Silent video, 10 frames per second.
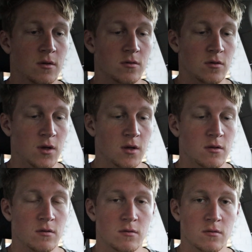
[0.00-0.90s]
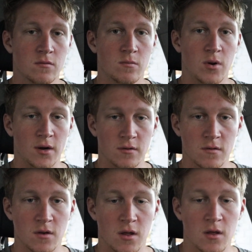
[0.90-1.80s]
So yeah, practice
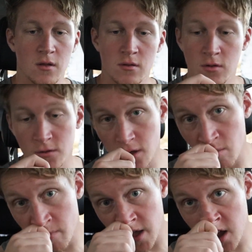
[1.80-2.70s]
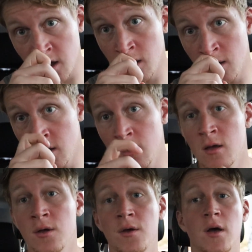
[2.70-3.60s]
today. Just got back.
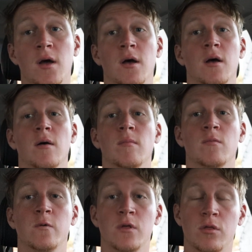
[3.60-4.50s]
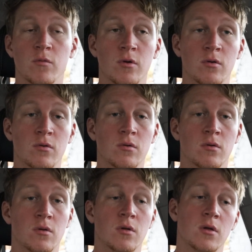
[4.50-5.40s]
We threw,
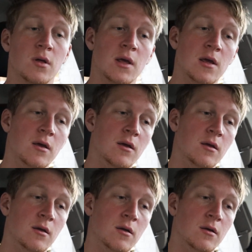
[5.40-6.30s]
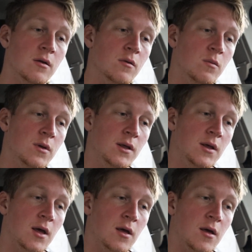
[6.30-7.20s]
and we
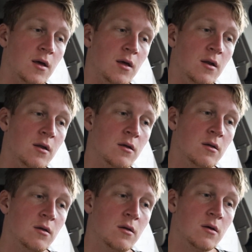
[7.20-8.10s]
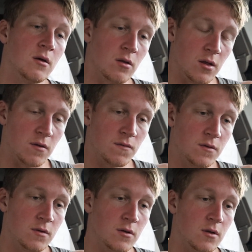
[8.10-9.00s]
had a
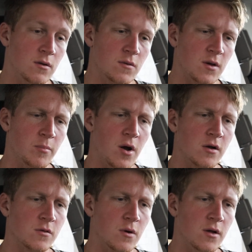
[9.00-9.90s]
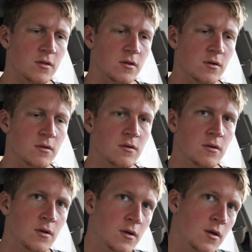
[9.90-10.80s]
lift, and it was like box squats and
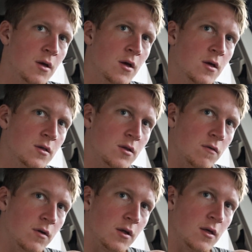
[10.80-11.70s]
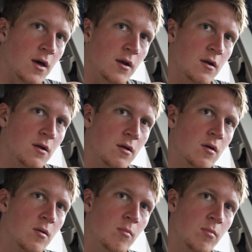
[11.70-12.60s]
stuff like that.
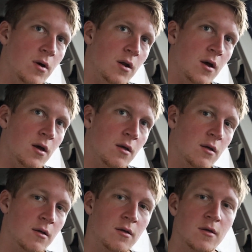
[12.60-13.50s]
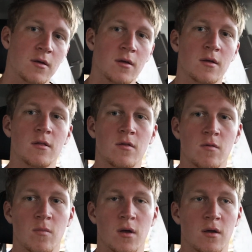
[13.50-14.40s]
But
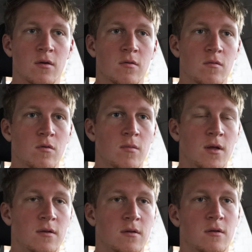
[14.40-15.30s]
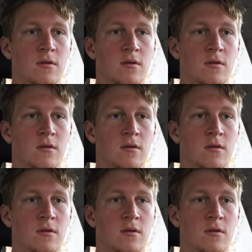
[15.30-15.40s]
it's my roommate.